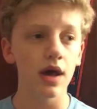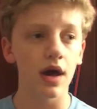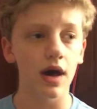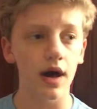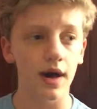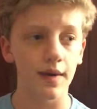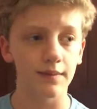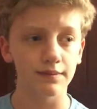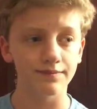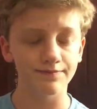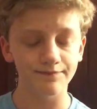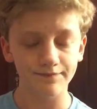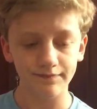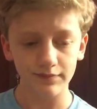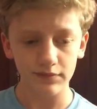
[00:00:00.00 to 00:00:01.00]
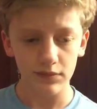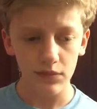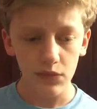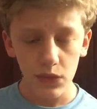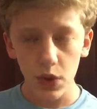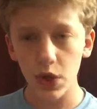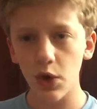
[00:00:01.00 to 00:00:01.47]

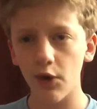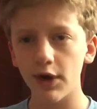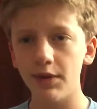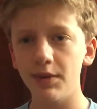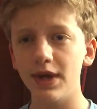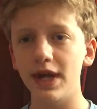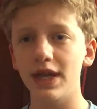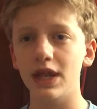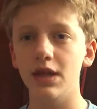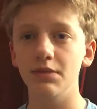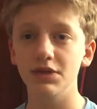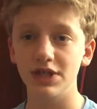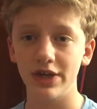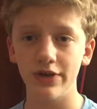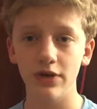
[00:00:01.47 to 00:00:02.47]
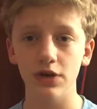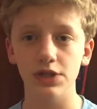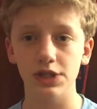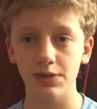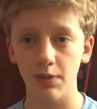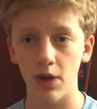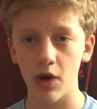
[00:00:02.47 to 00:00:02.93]
Going to be getting the materials
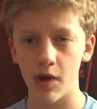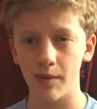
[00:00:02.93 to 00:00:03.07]
tomorrow.